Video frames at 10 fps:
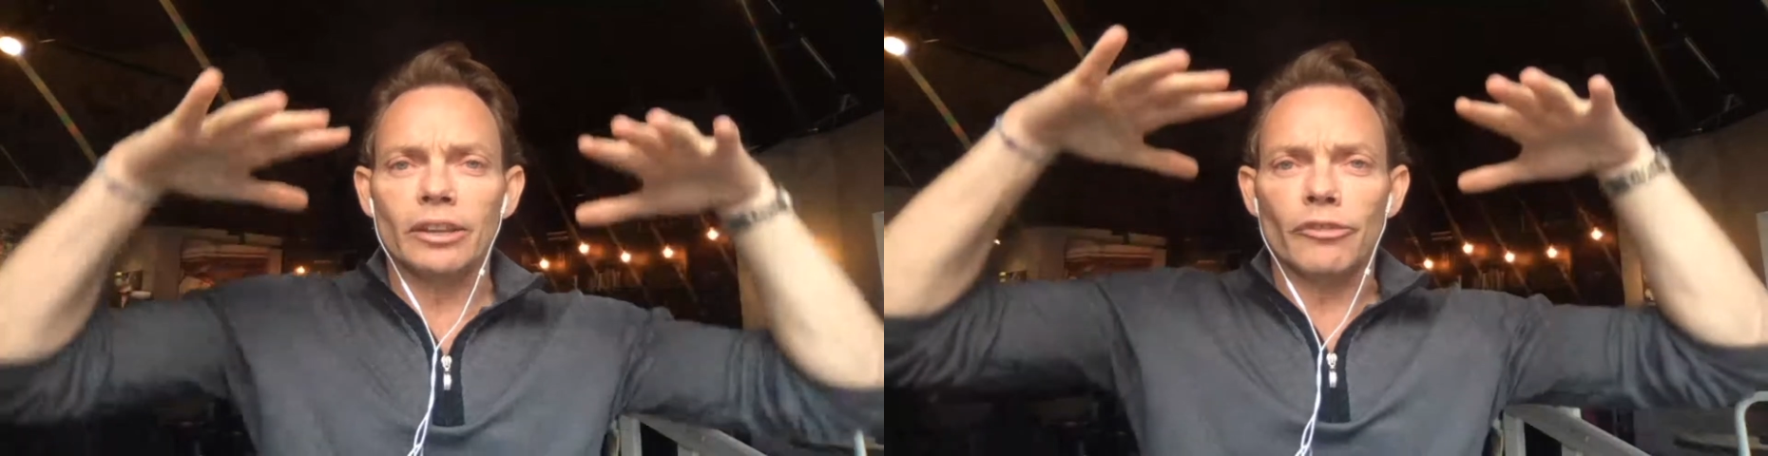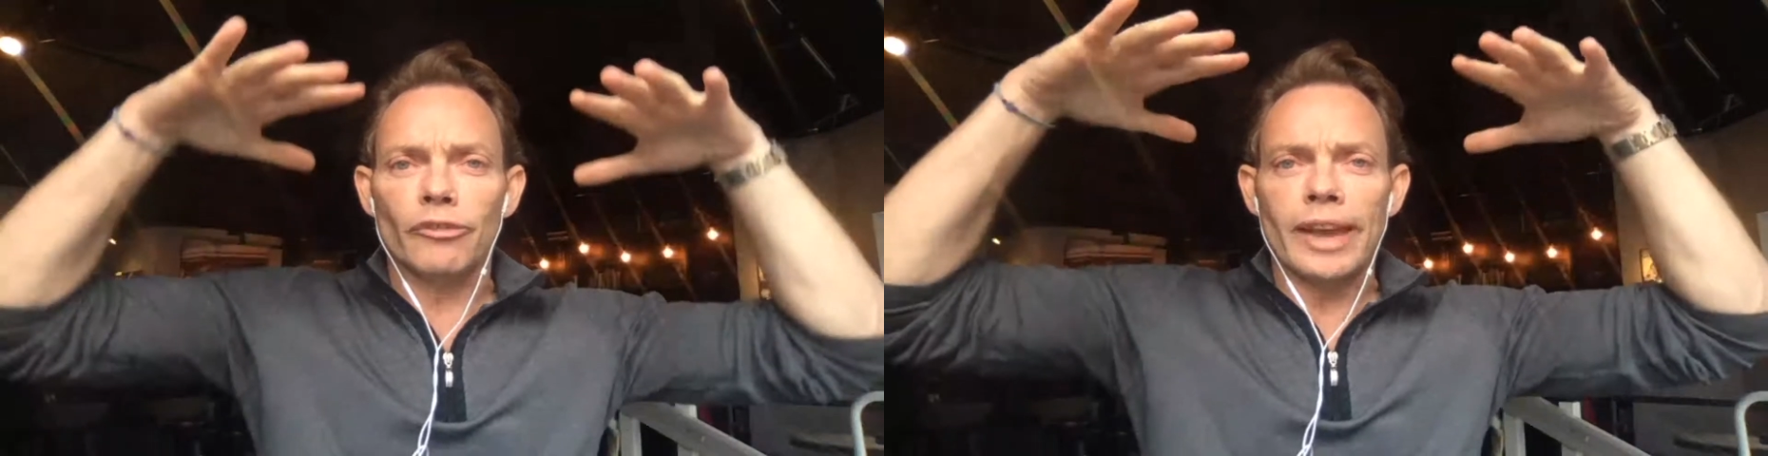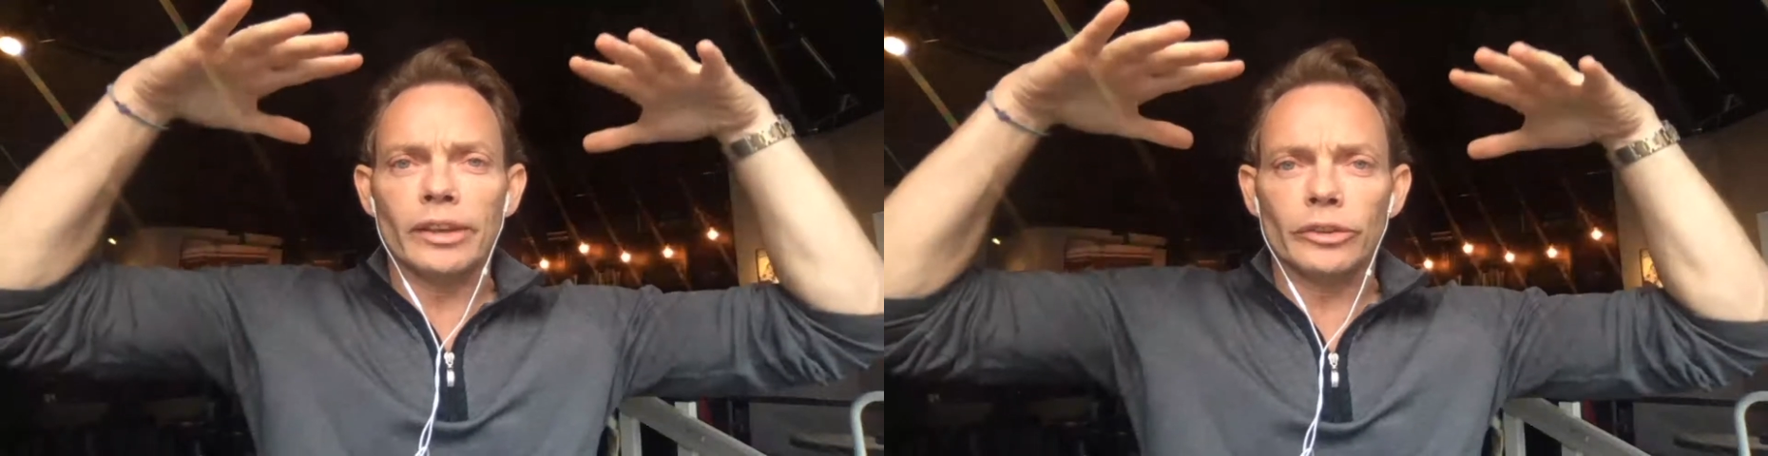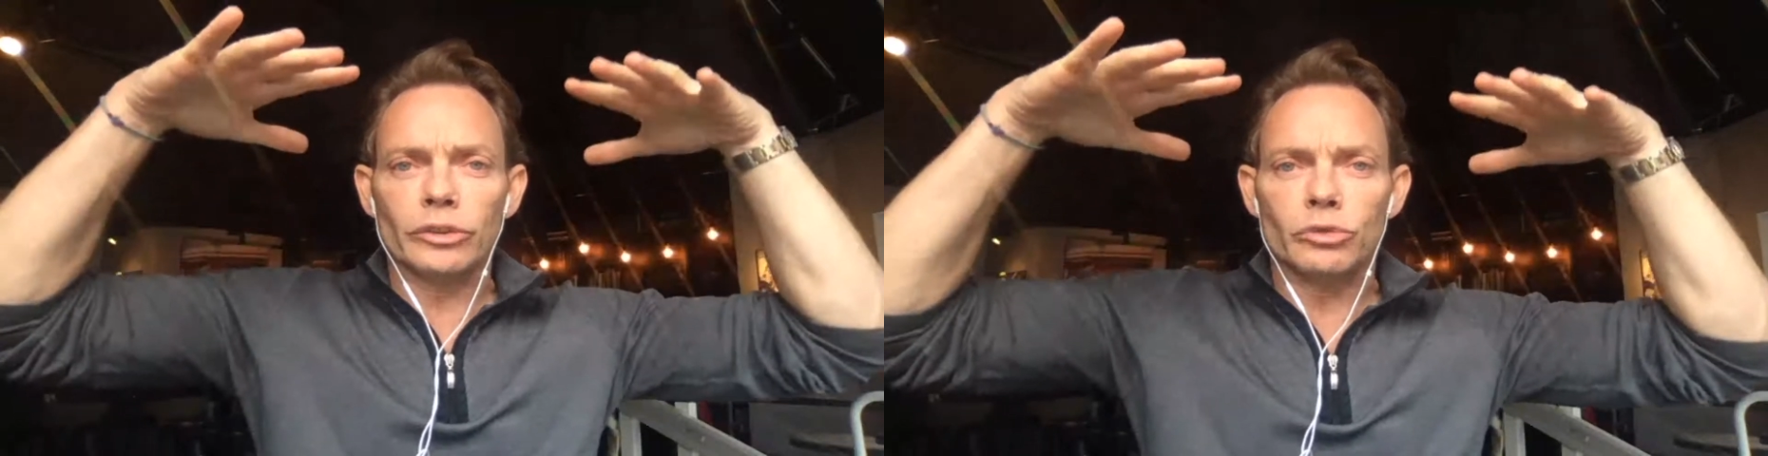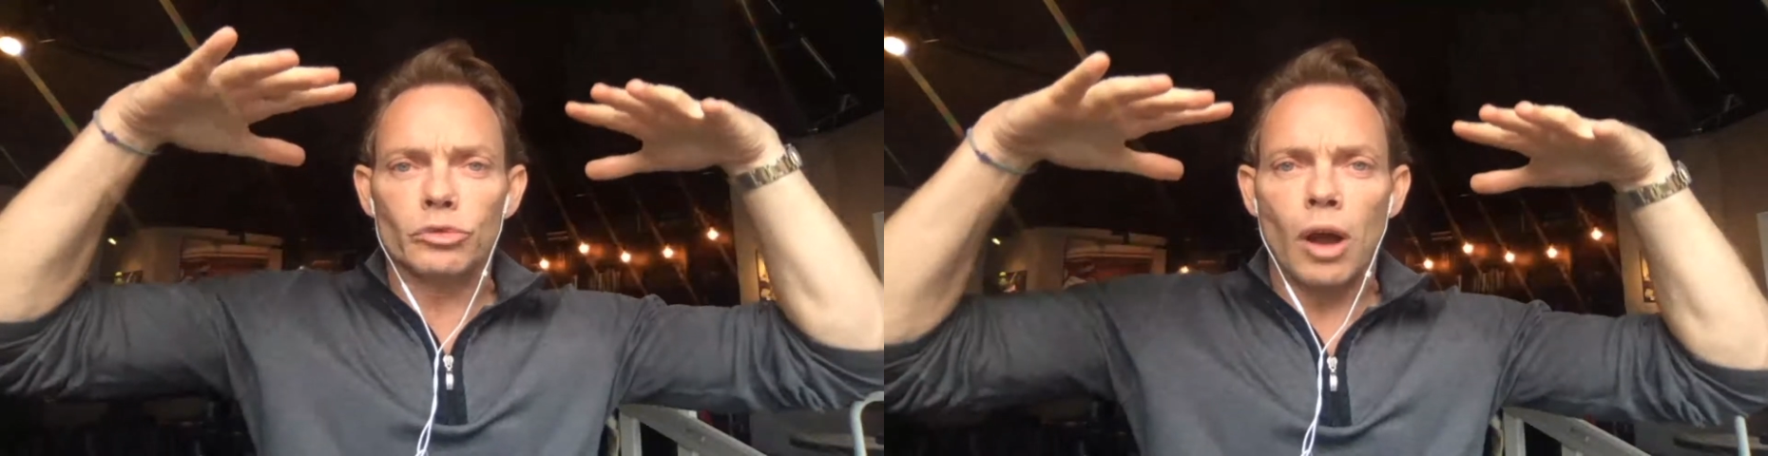the
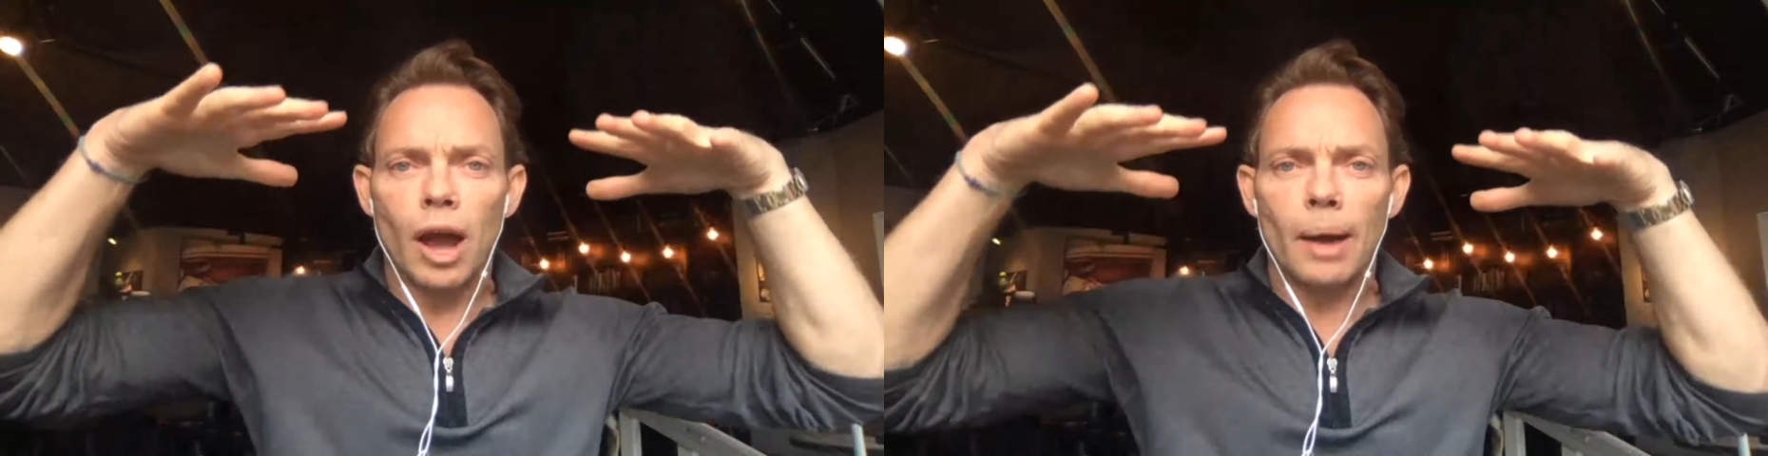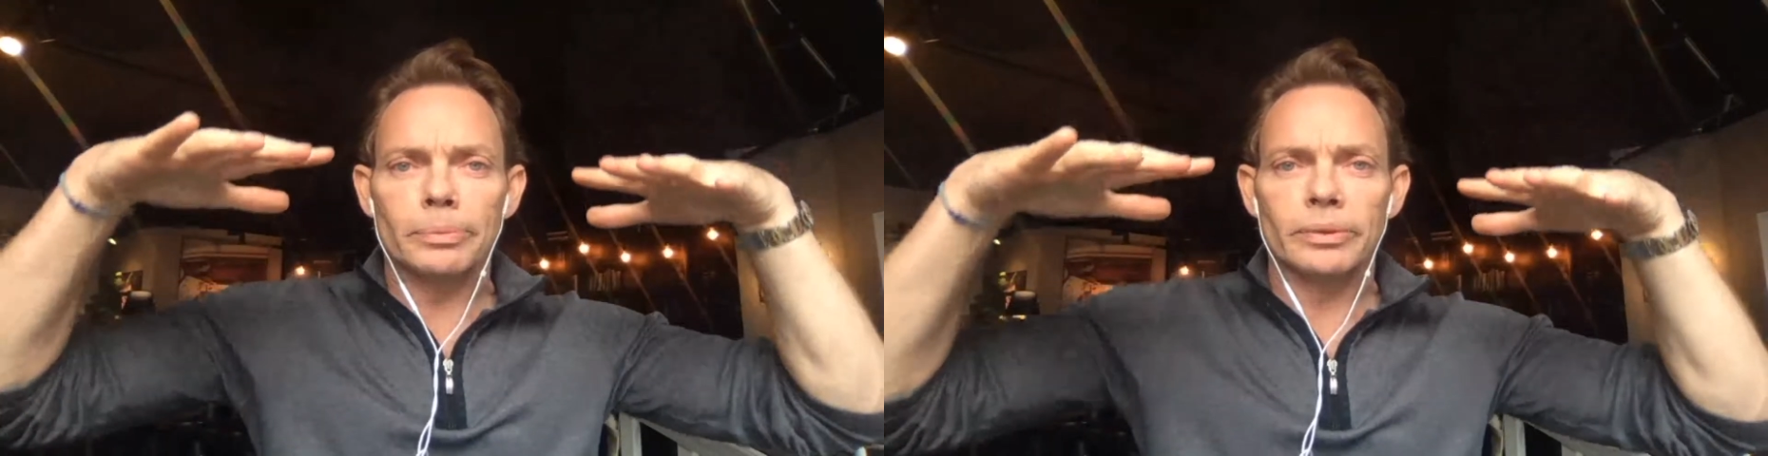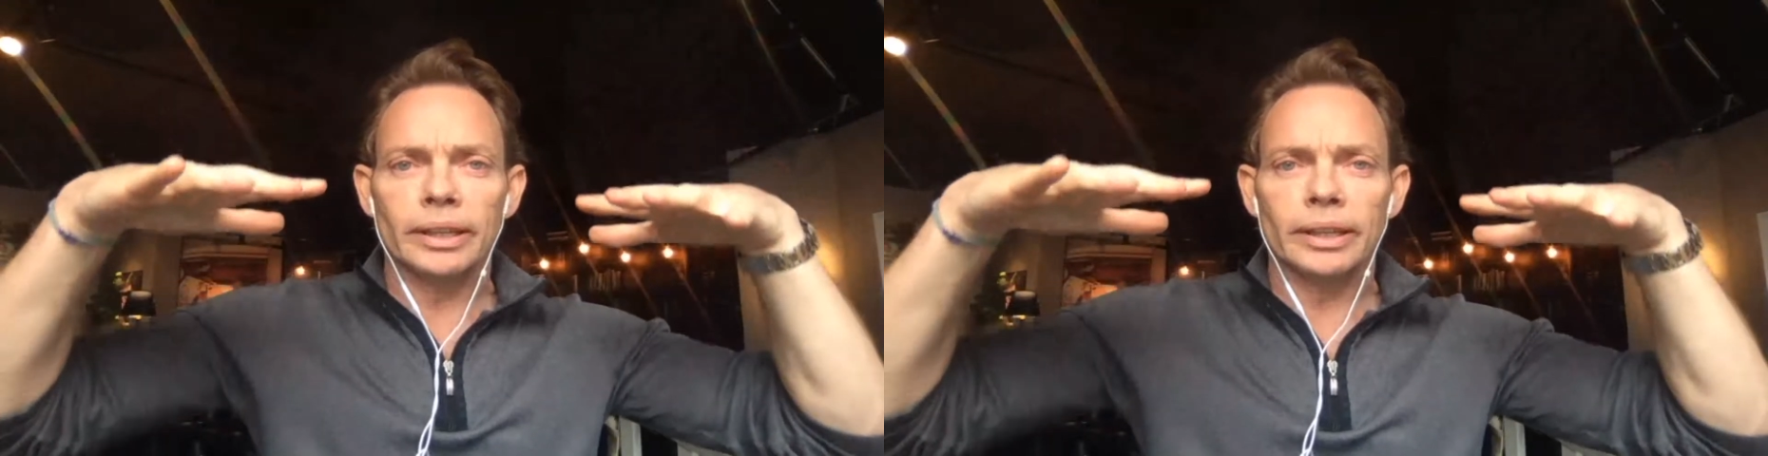veils dropped